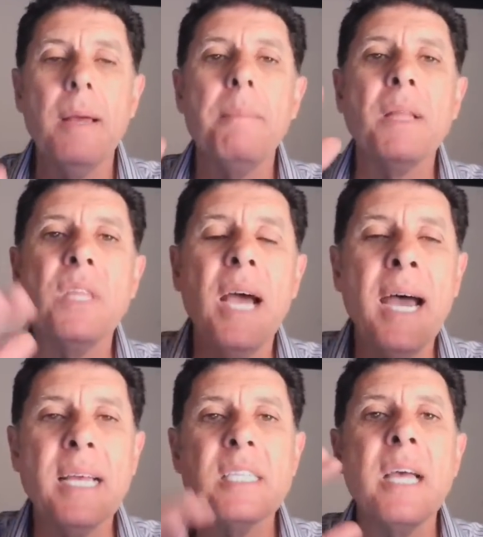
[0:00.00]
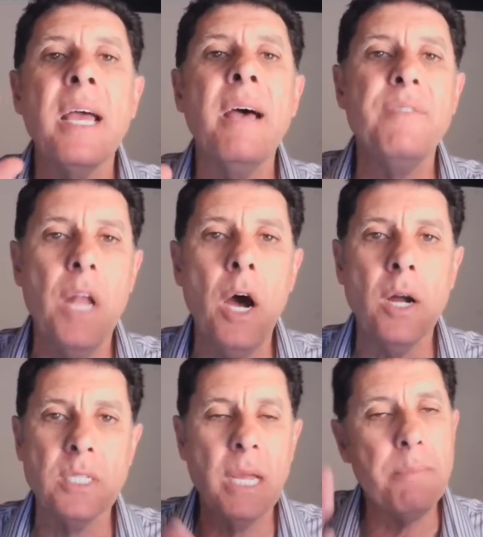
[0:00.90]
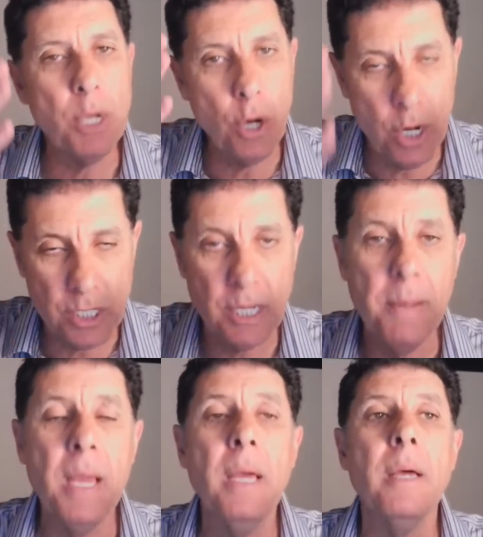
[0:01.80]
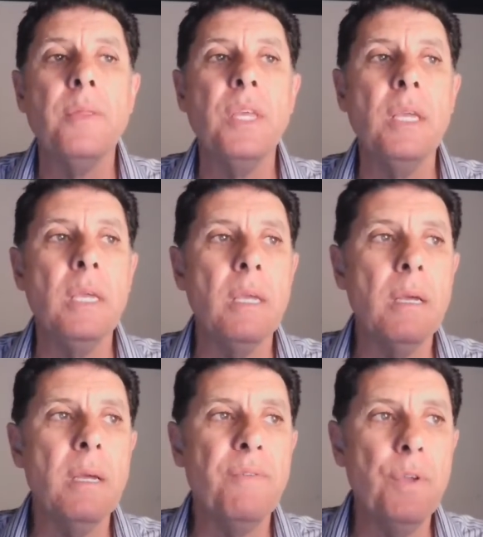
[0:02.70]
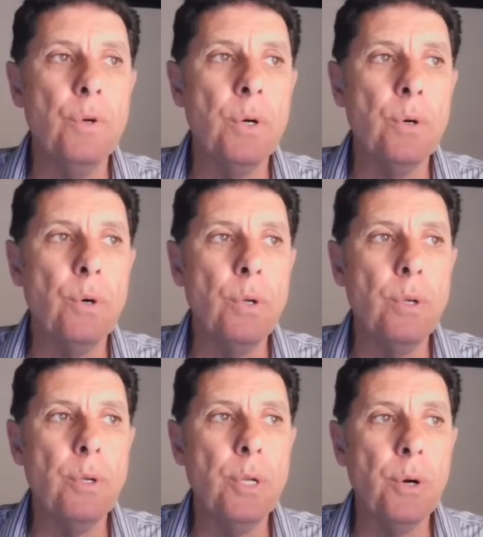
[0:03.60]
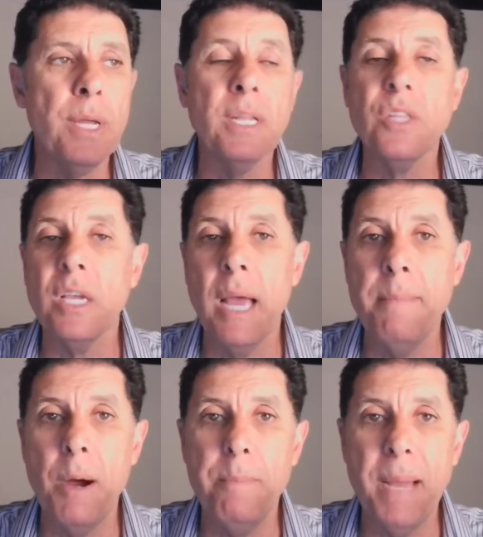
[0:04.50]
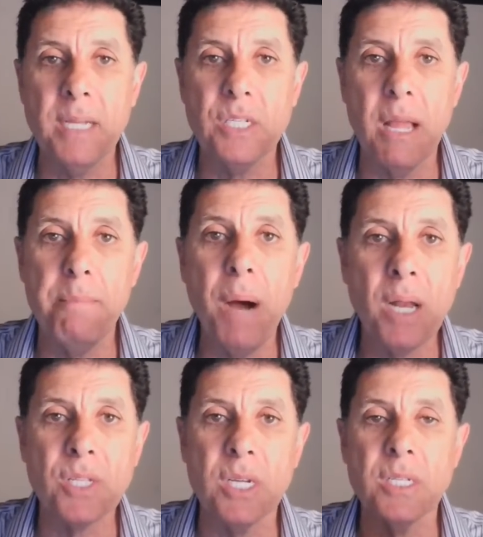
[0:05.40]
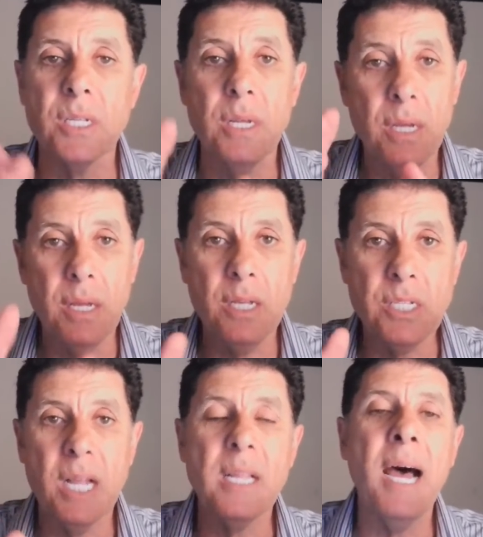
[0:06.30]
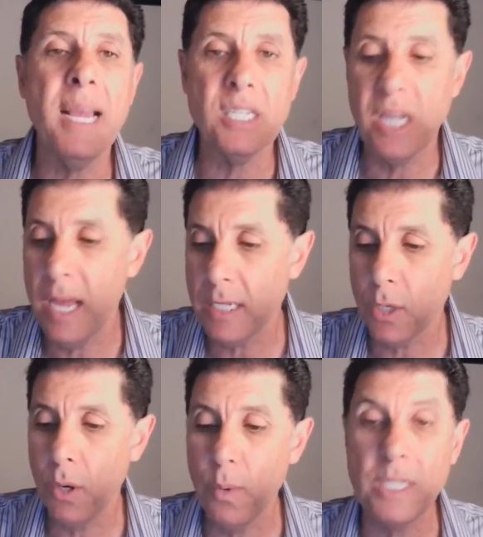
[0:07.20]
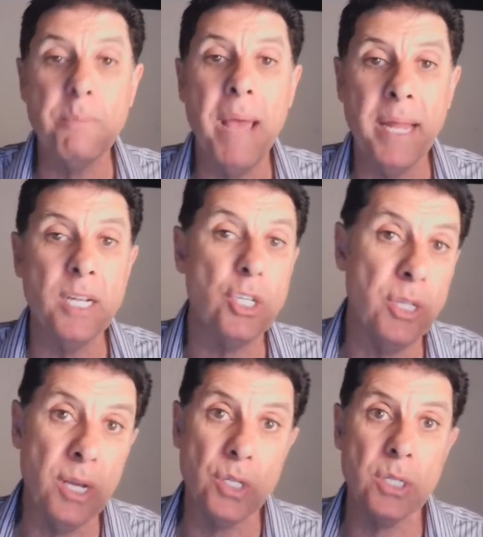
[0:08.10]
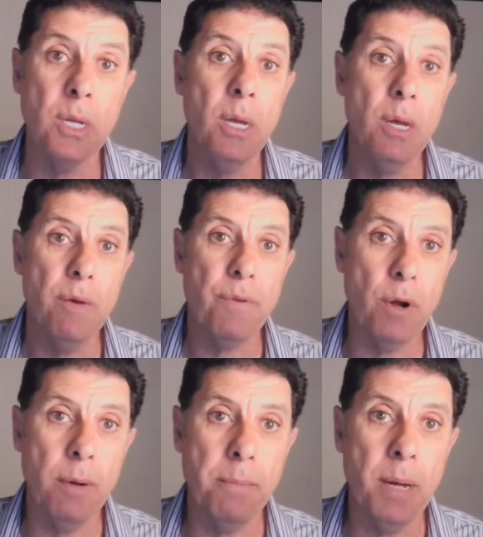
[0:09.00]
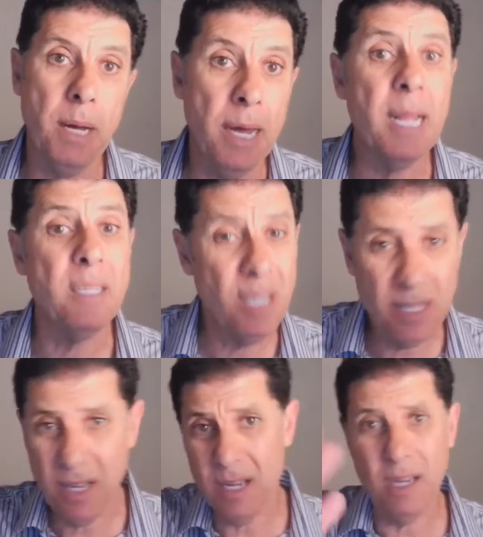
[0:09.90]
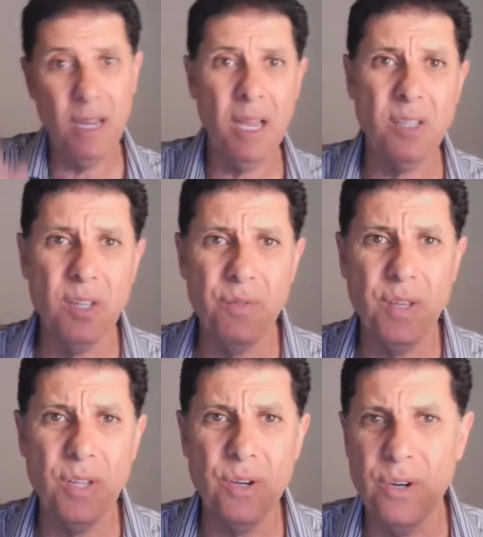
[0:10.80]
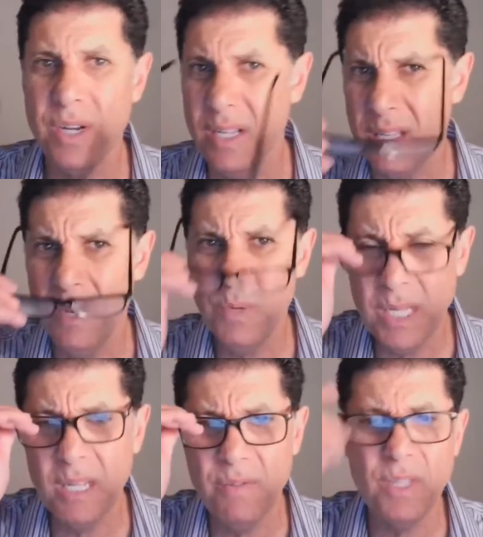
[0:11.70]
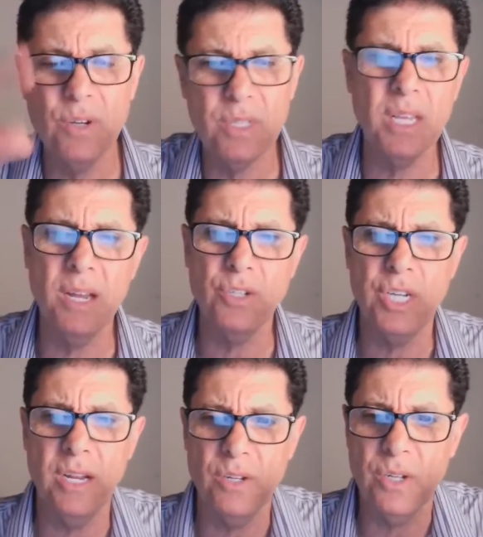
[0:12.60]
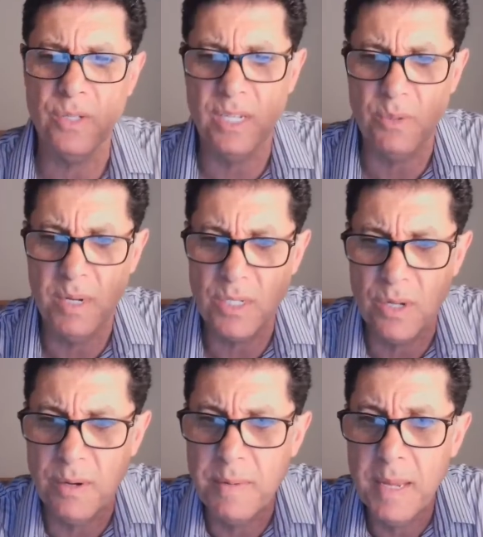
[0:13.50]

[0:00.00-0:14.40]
but the ISI having a hard time because if you know anything about Pakistan politics, is that ISI has always managed this from, and I did a video on it. We did a video on the other channel on this one. So,